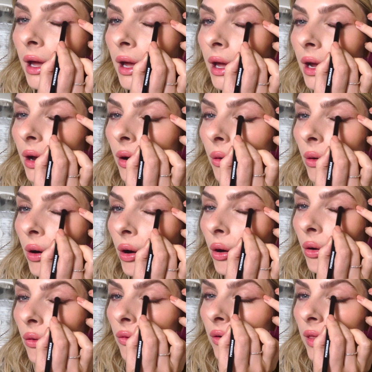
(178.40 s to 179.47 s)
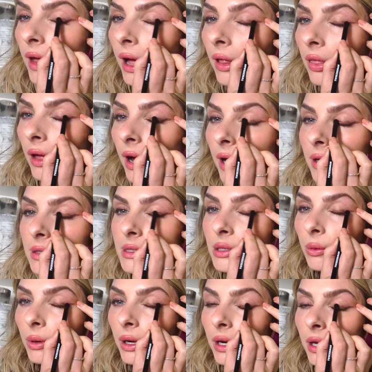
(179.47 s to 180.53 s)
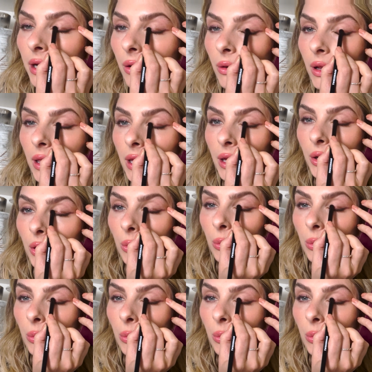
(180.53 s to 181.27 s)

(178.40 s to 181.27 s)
and go over that line. So we're gonna go a little